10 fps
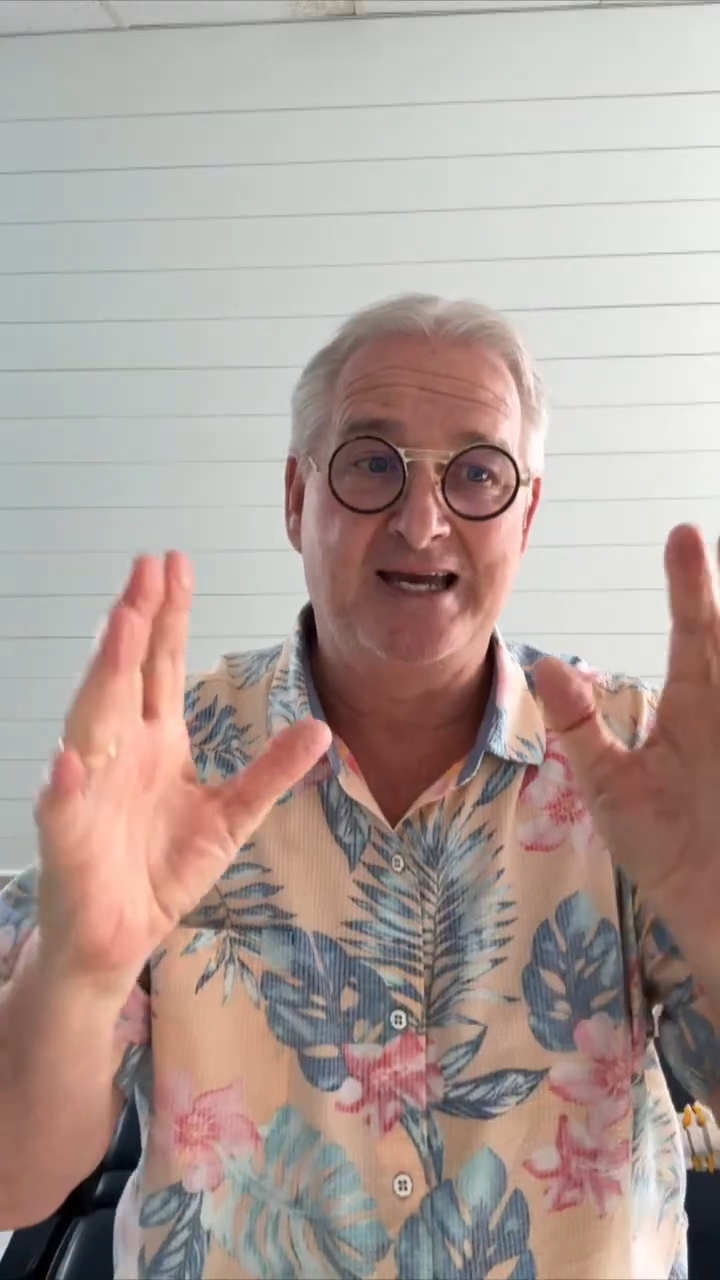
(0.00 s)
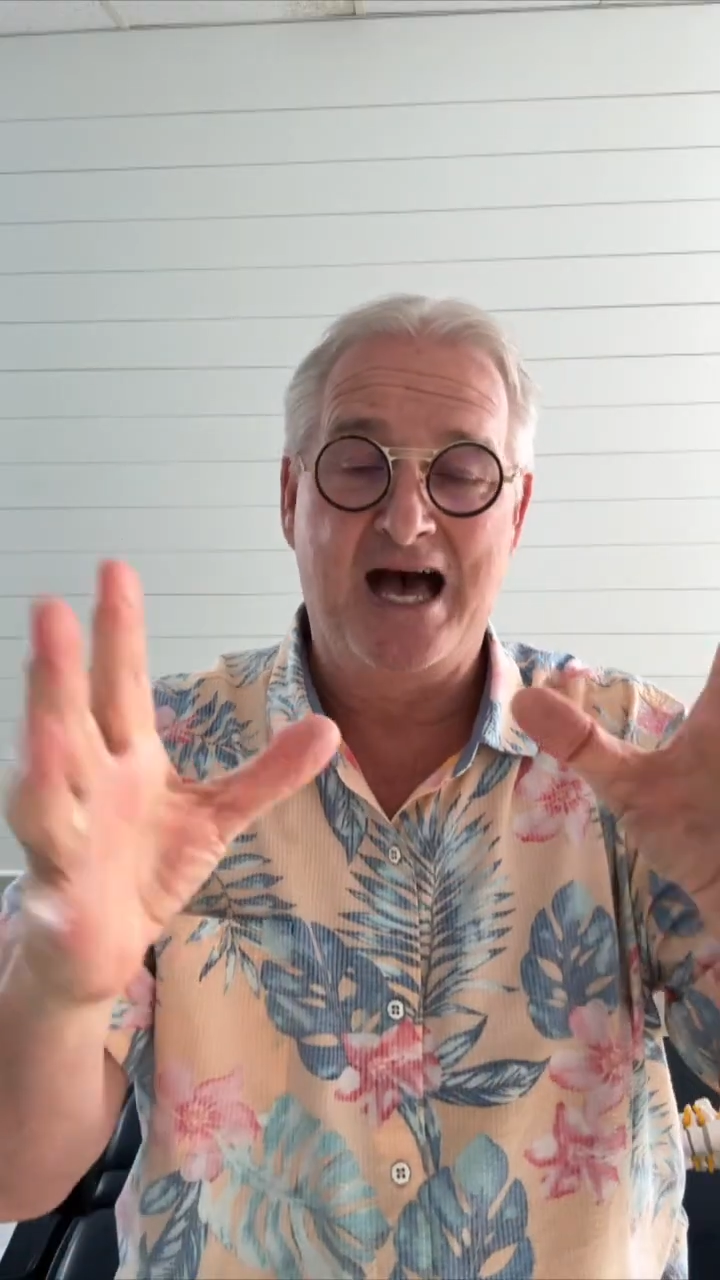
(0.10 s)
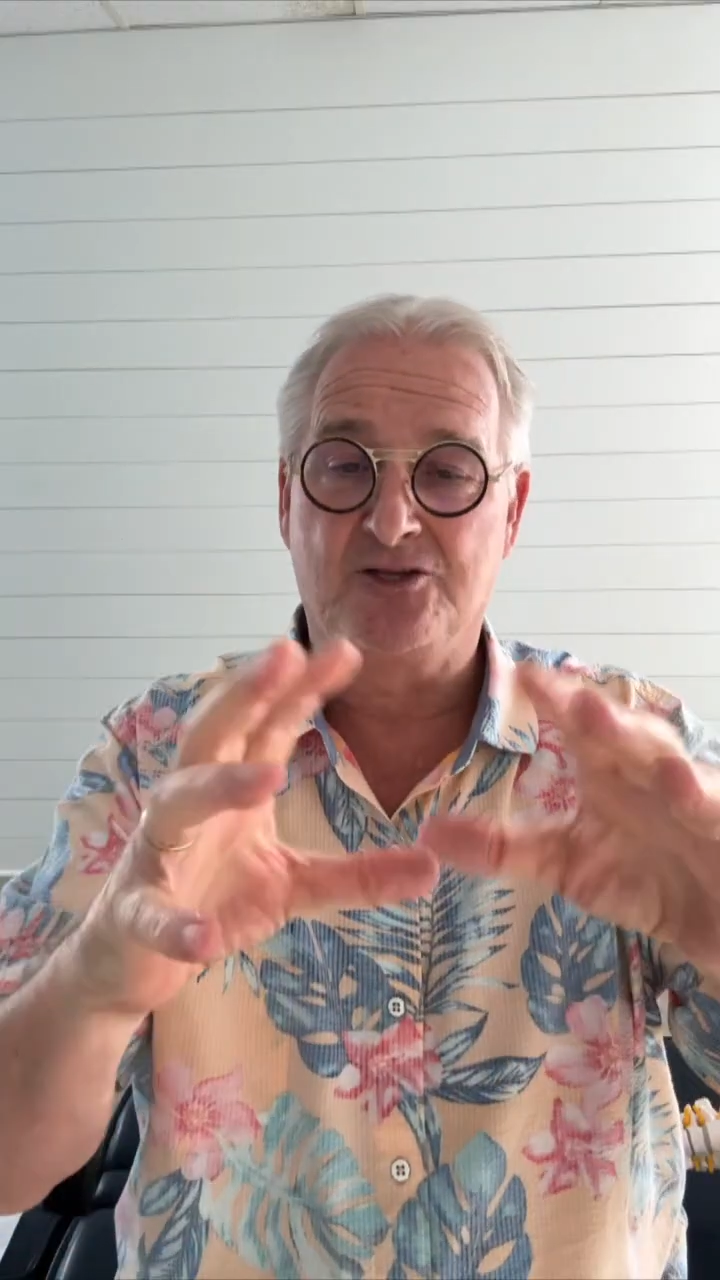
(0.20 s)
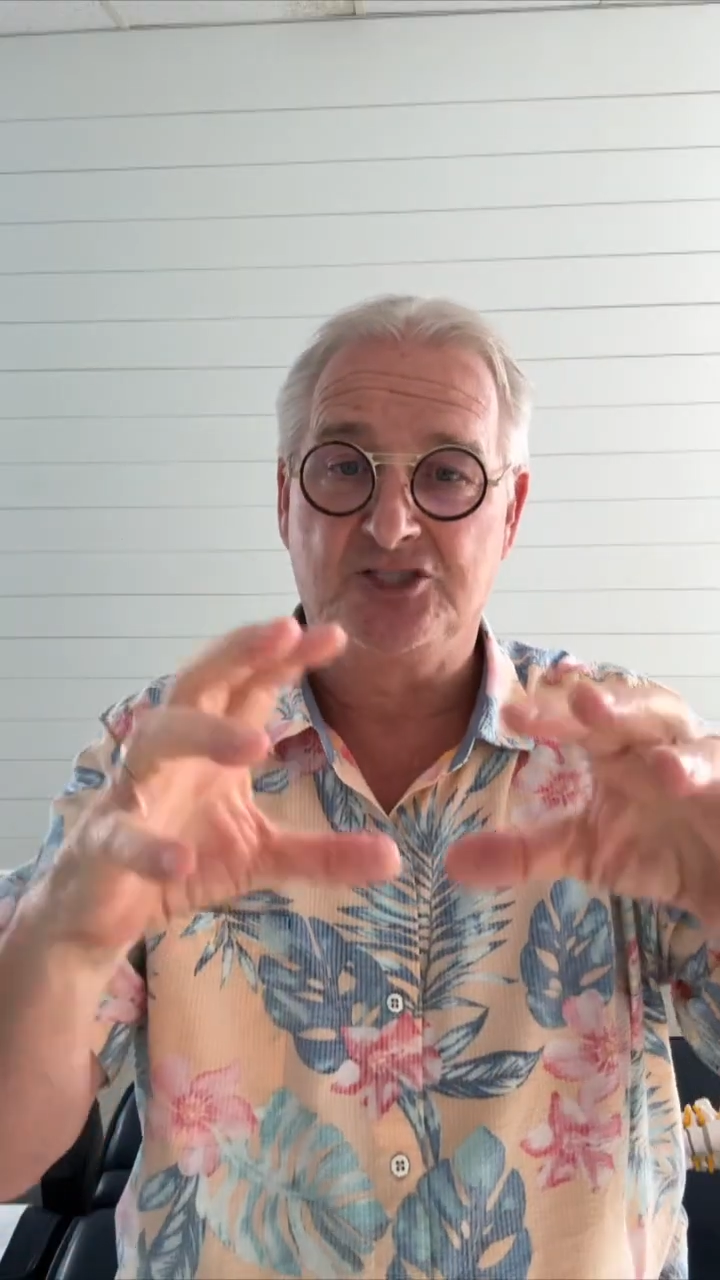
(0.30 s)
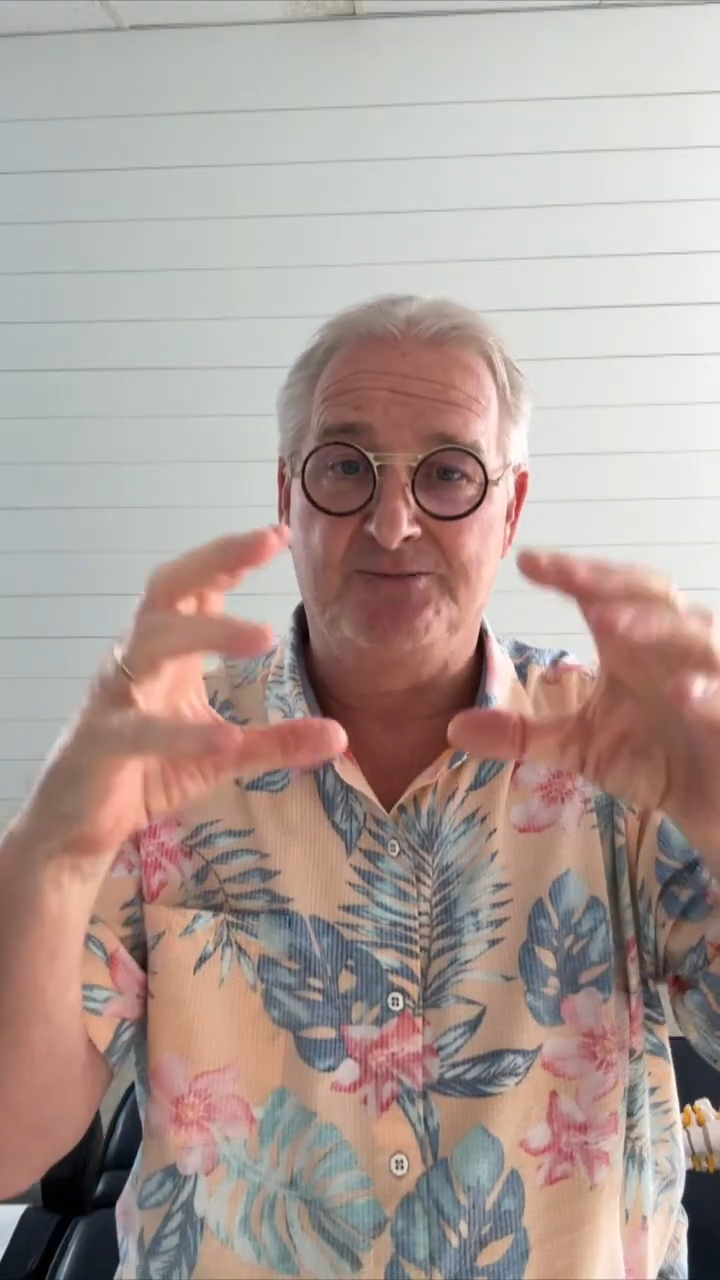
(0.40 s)

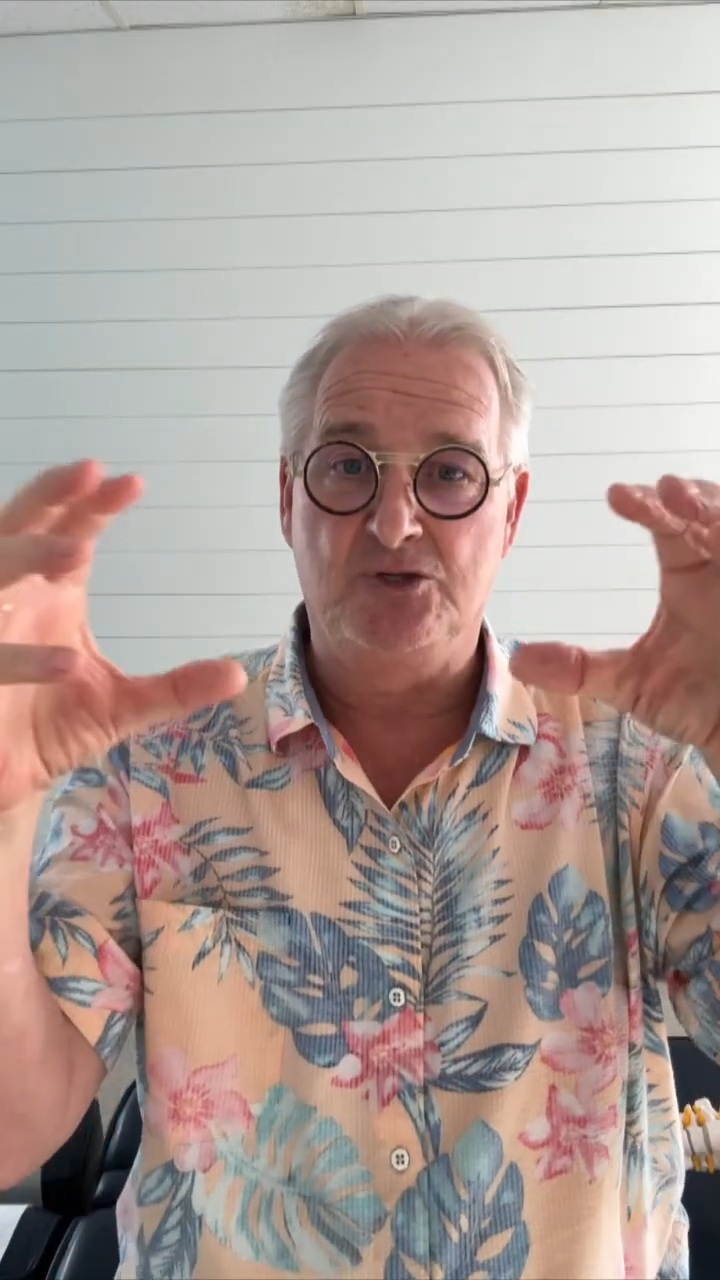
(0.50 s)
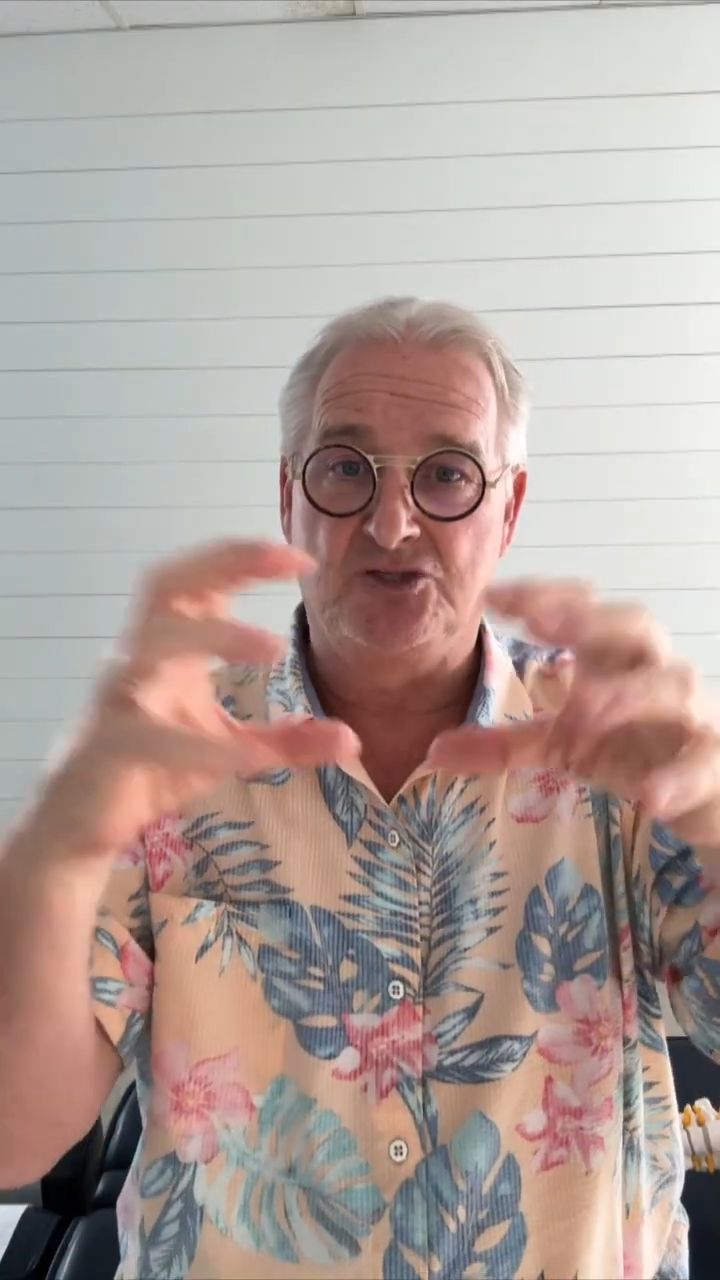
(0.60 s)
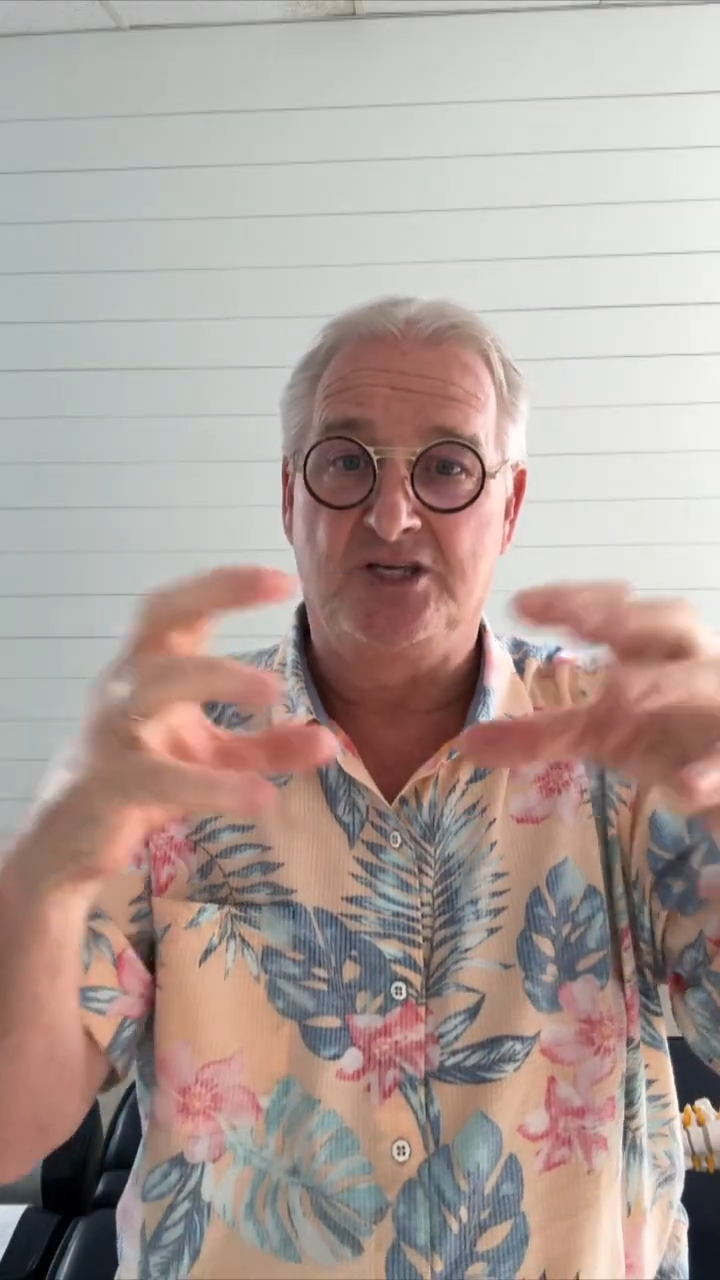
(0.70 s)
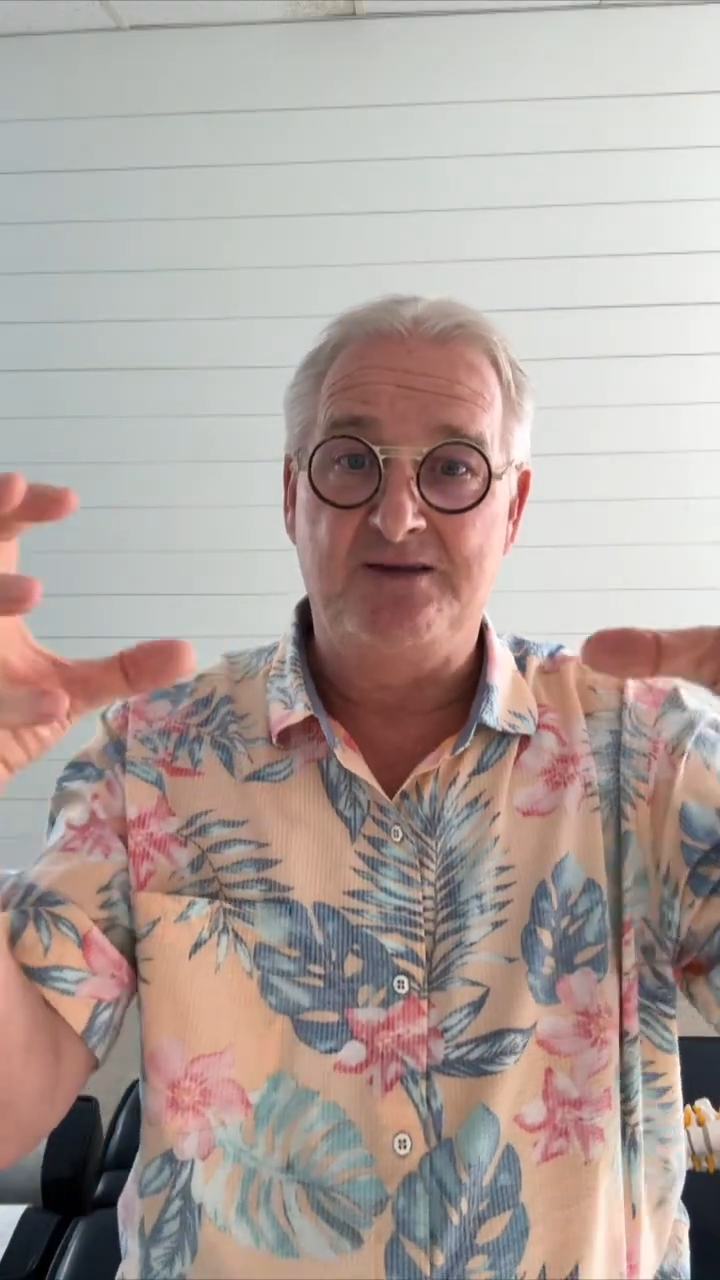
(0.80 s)
calcium you see